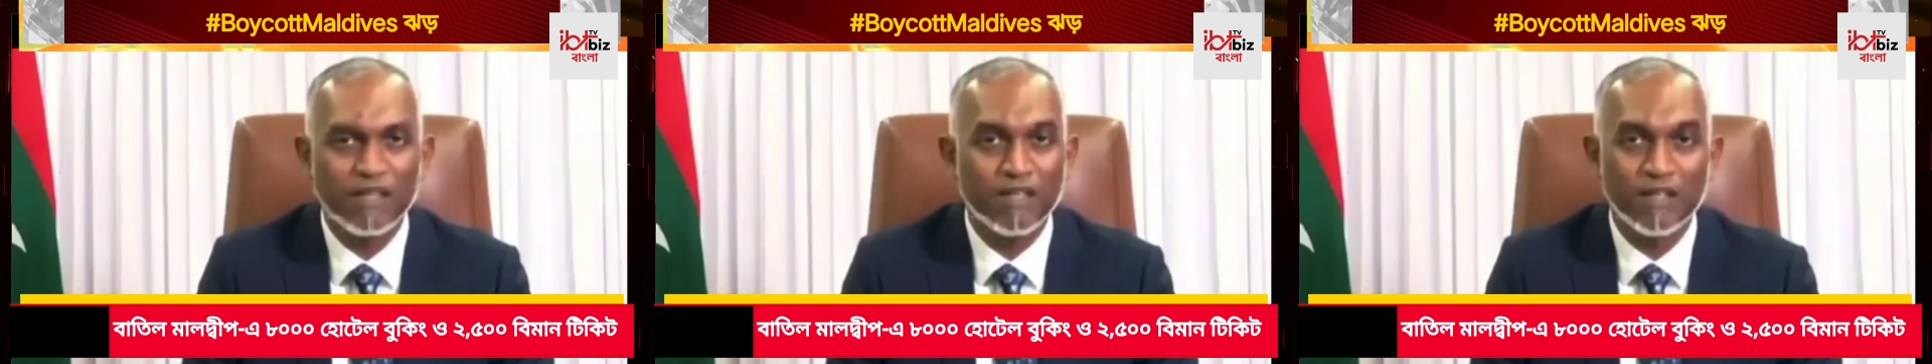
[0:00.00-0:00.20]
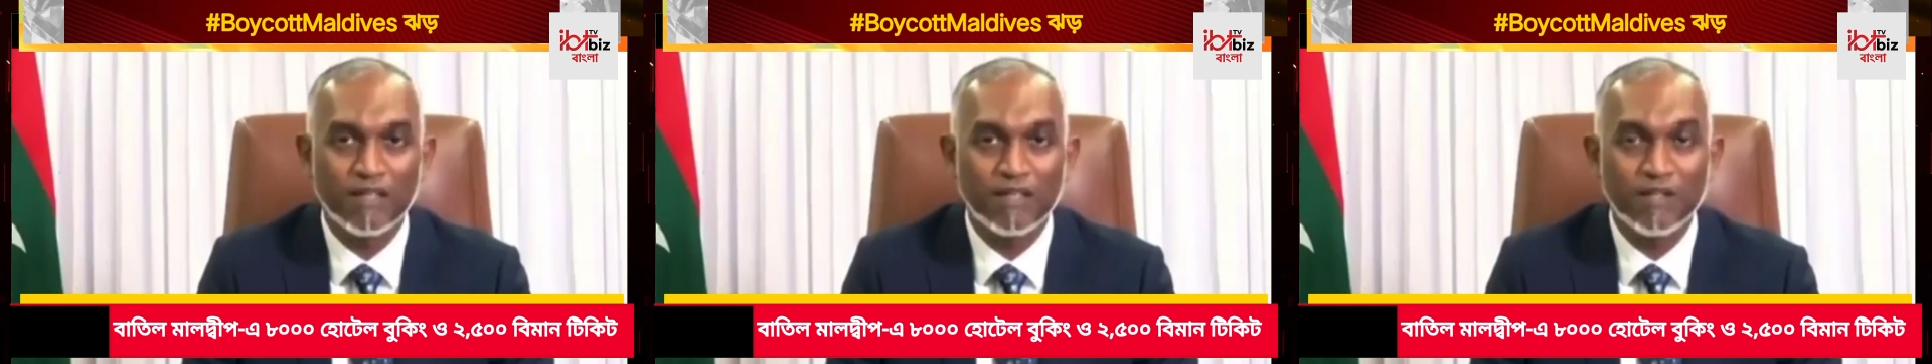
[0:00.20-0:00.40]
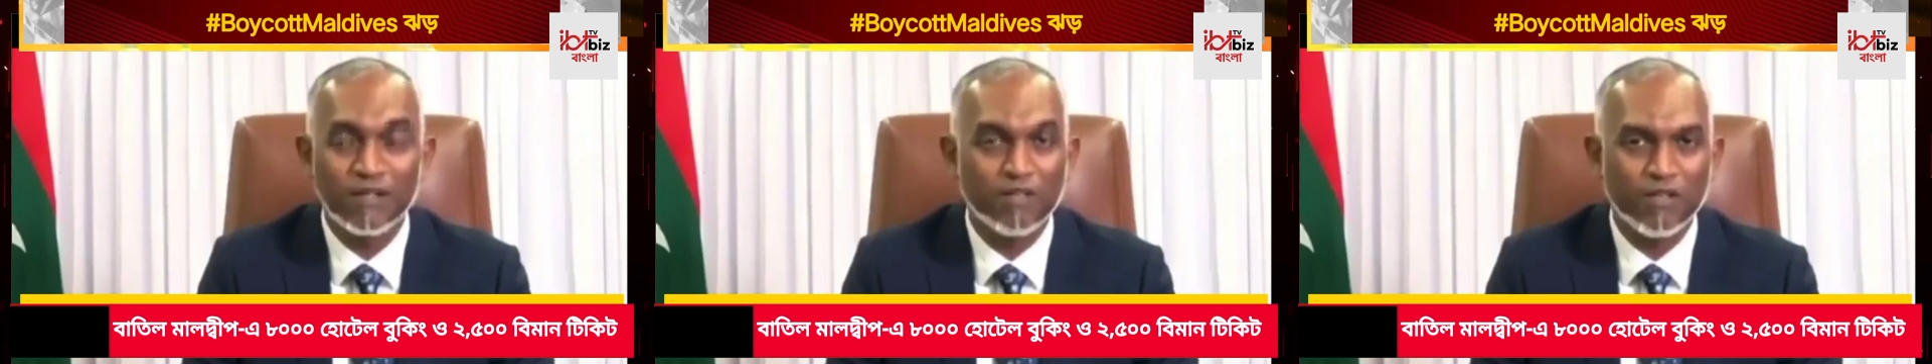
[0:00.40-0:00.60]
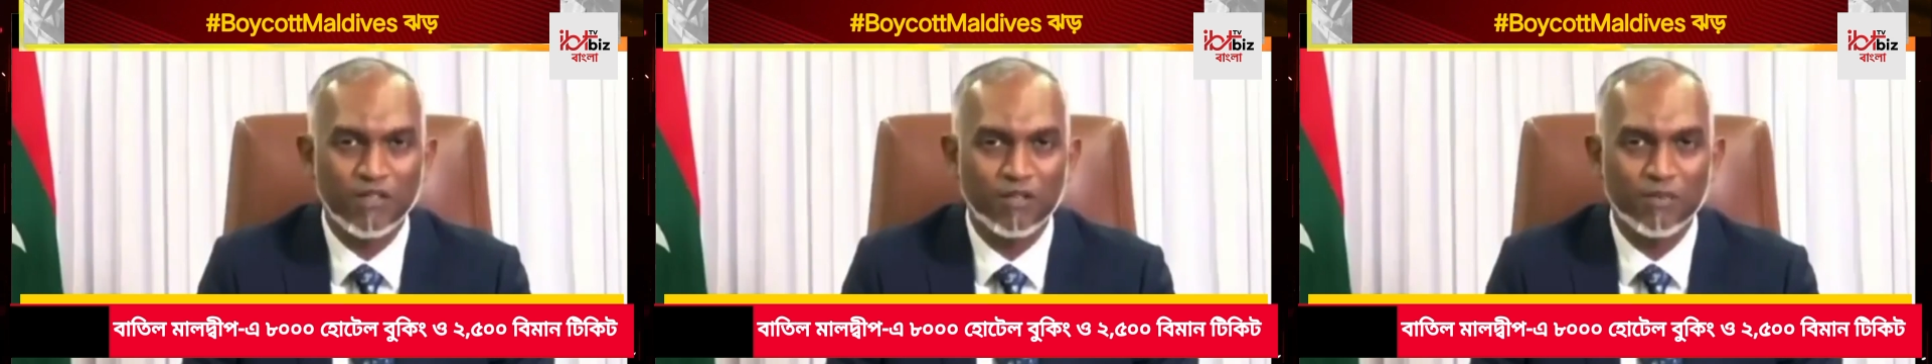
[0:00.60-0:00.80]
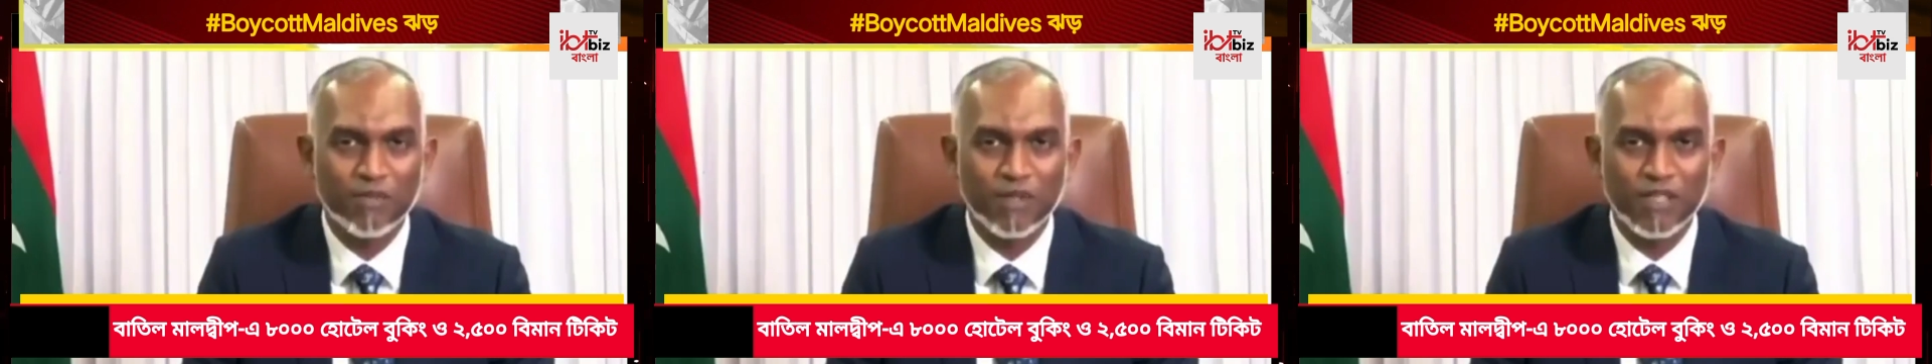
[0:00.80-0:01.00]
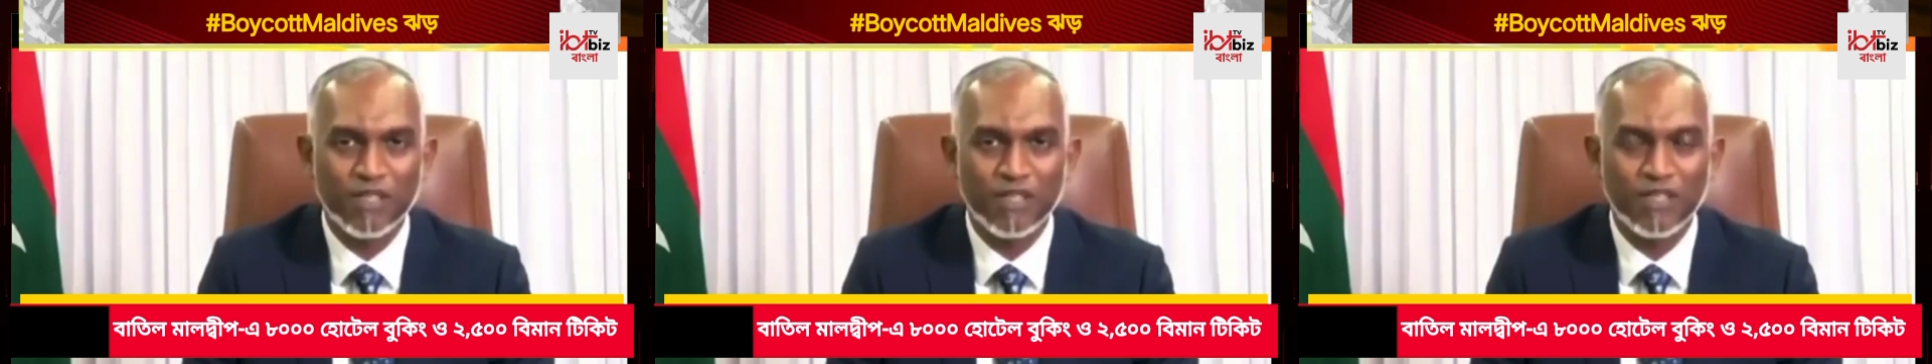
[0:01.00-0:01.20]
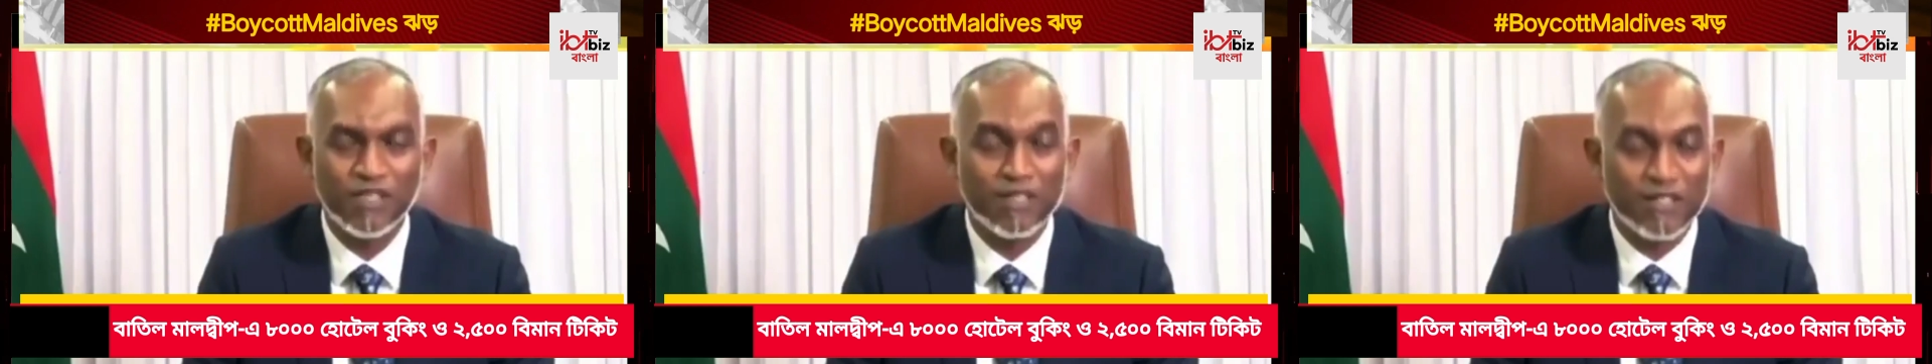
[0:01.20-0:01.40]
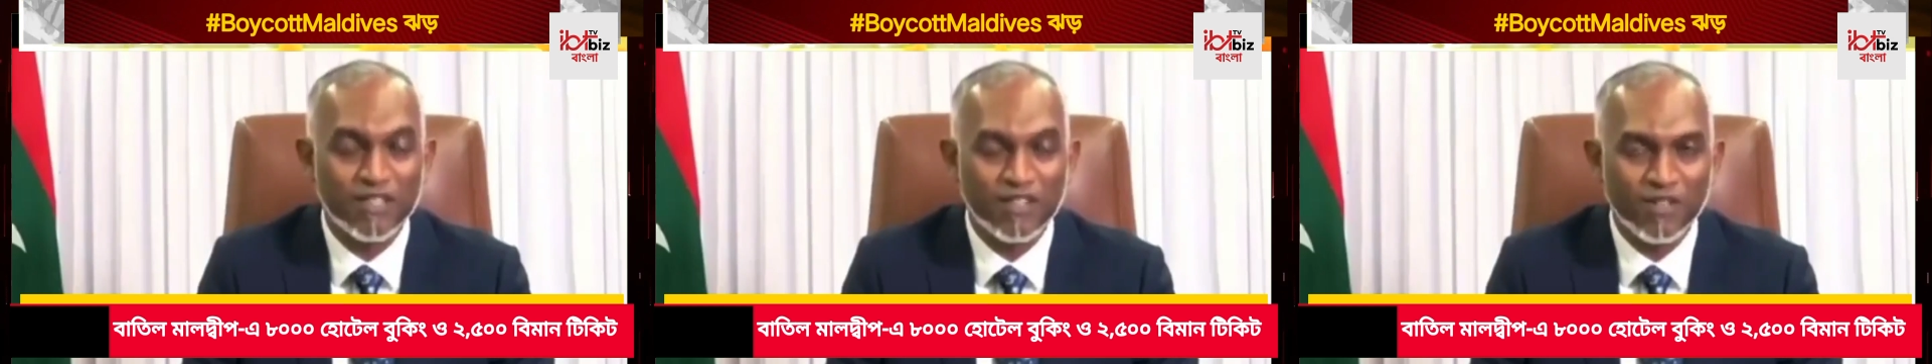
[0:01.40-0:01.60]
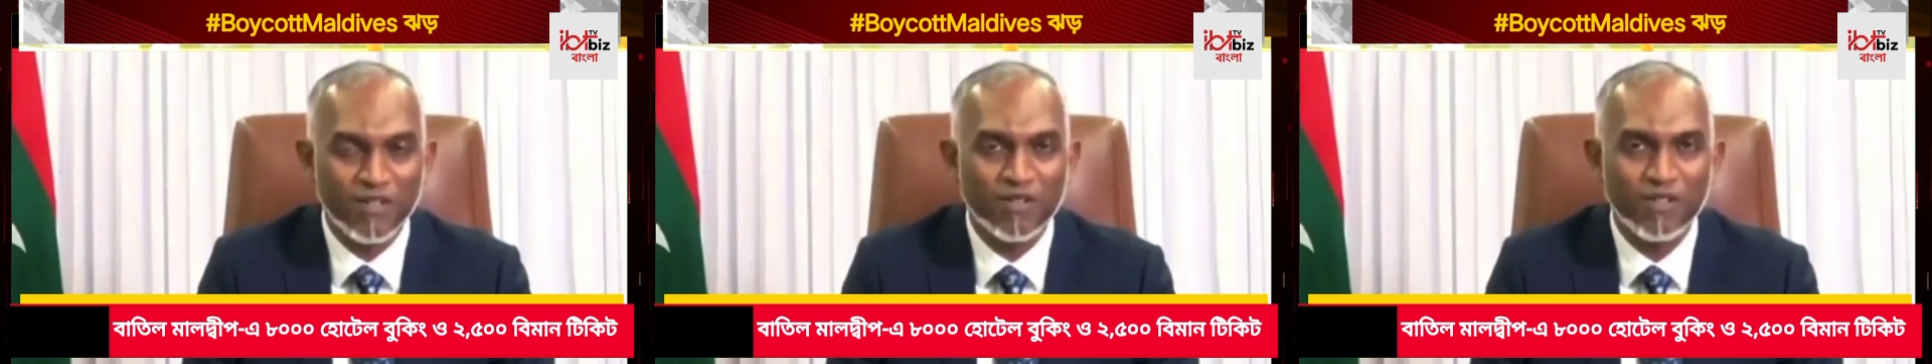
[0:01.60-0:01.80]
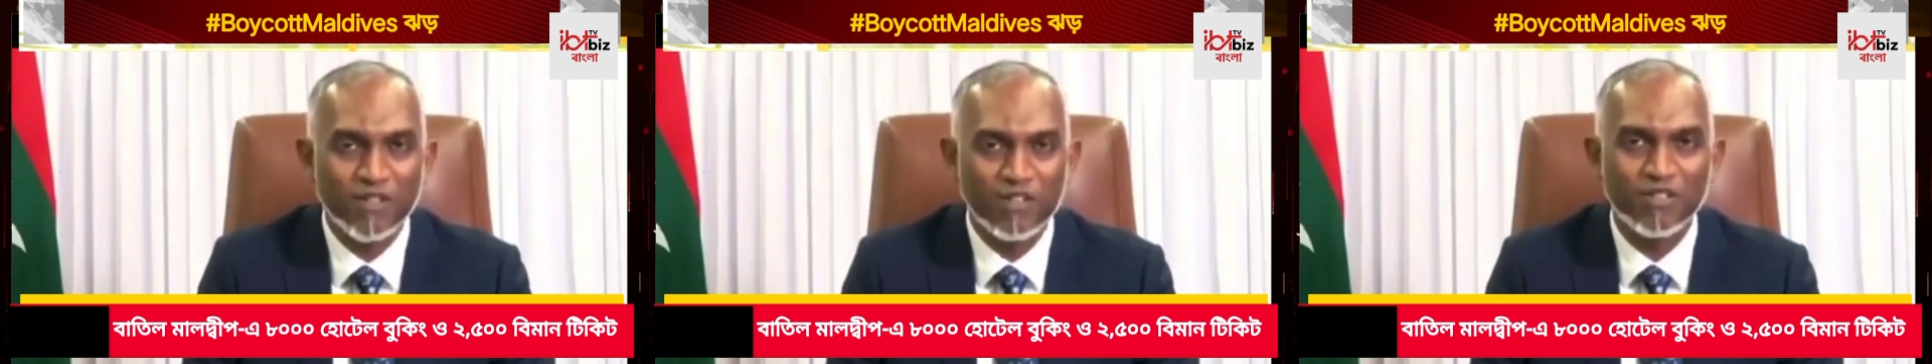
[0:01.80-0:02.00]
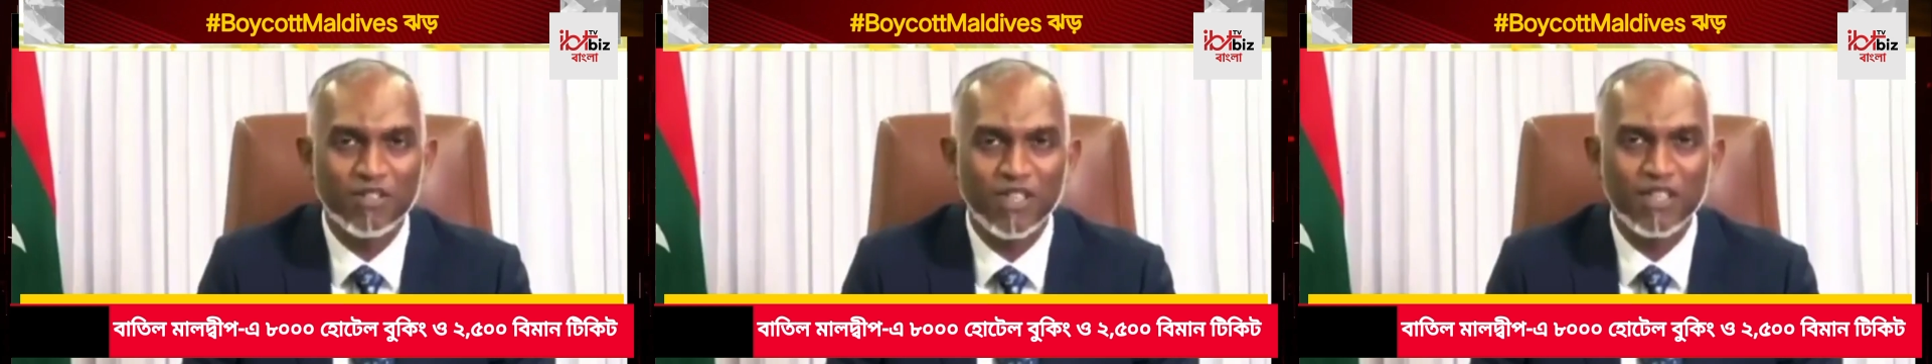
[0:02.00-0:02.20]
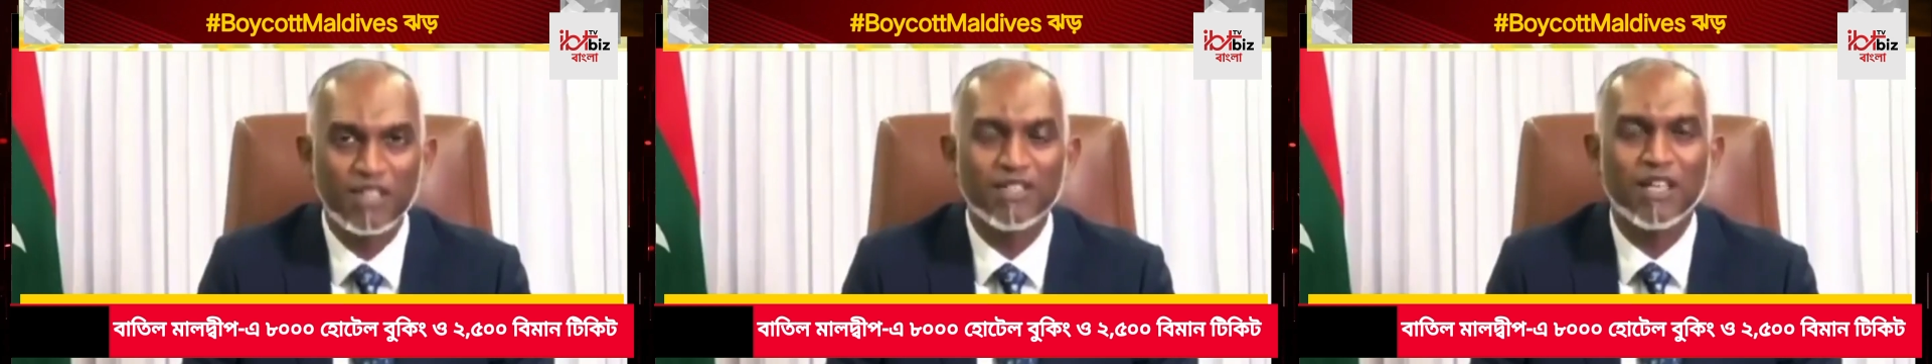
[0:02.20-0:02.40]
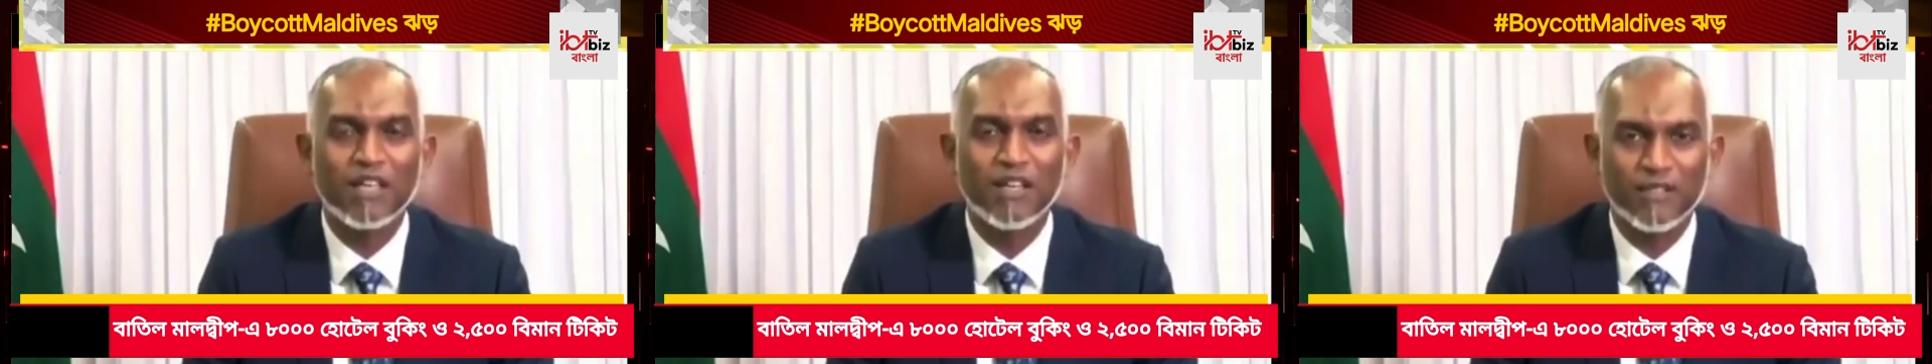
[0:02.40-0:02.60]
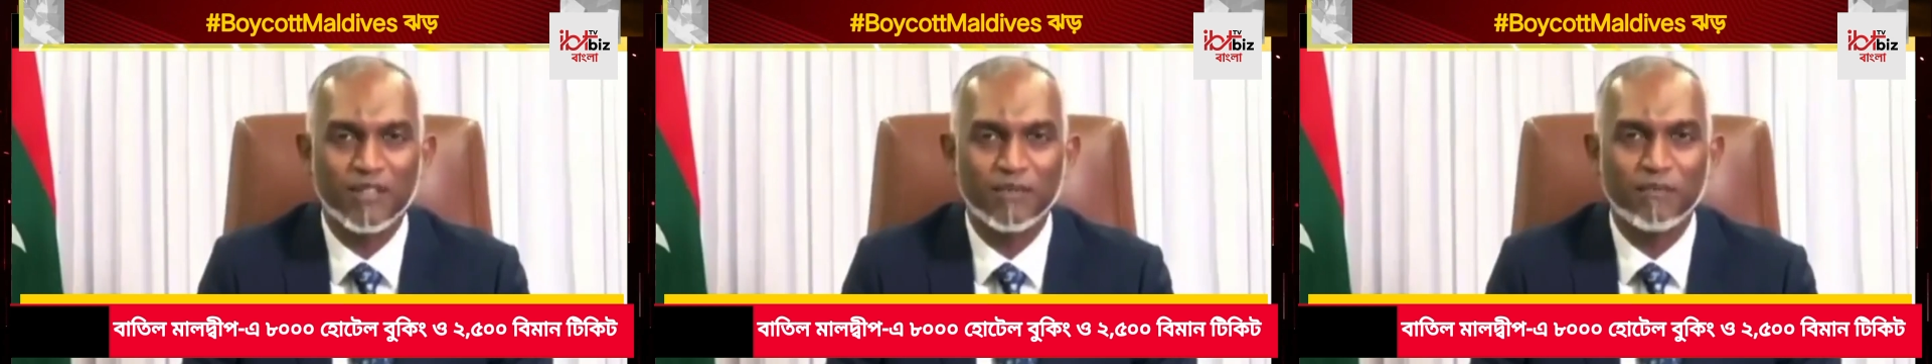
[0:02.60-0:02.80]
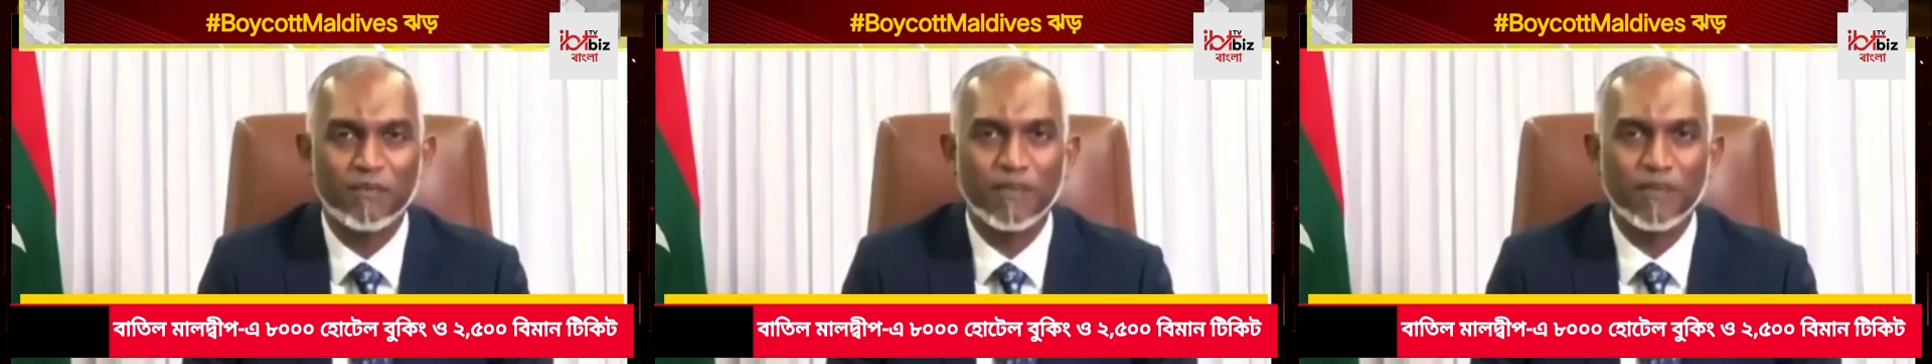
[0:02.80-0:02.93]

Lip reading: It's not going to change. It's not going to change ever.